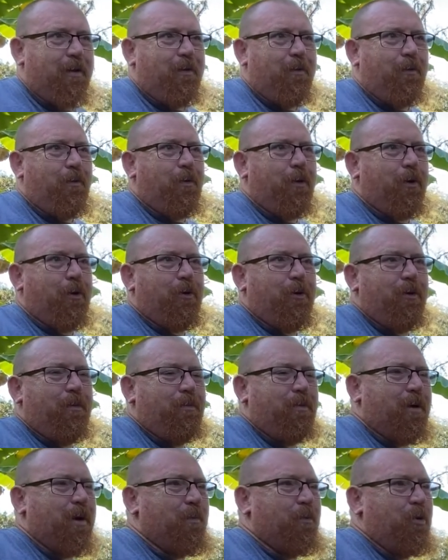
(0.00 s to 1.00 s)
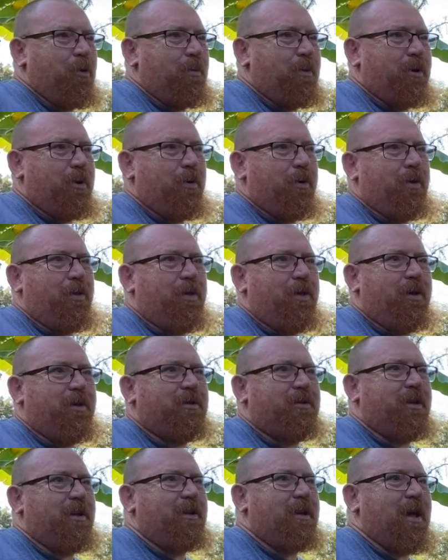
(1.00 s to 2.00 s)
we're gonna I'm gonna be doing this
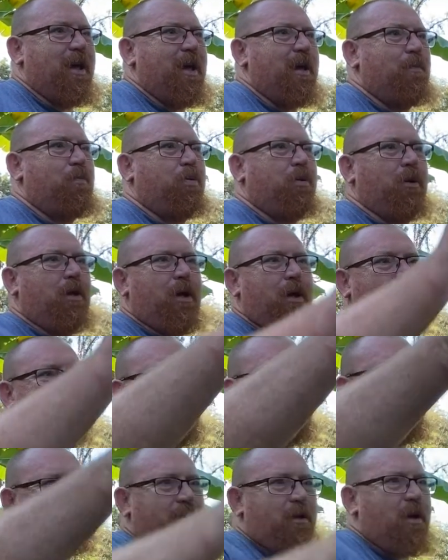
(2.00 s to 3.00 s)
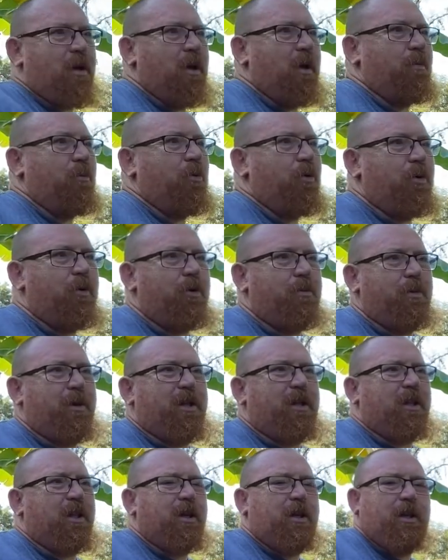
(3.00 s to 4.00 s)
today, plus I'm going to be
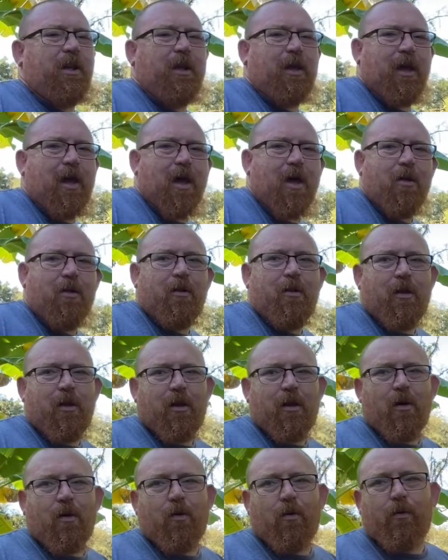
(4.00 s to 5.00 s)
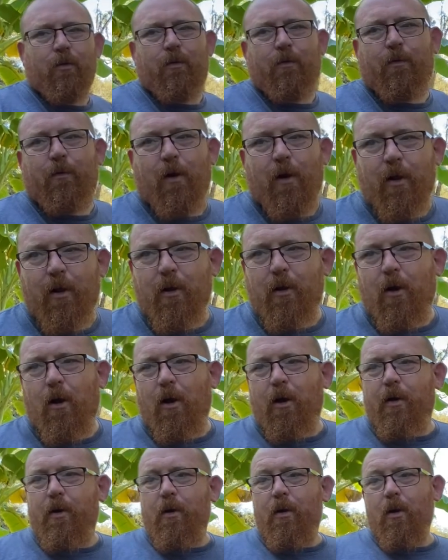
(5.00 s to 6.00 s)
cleaning out the old front
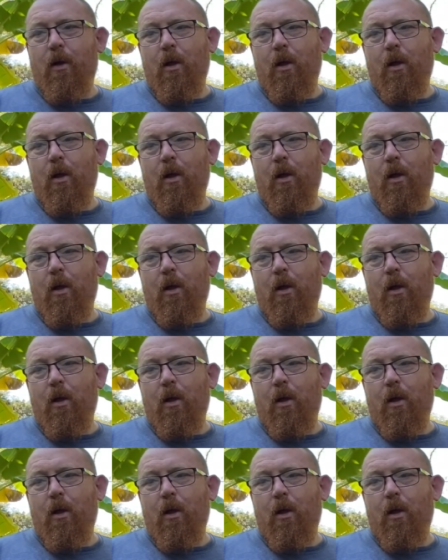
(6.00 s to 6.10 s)
garden.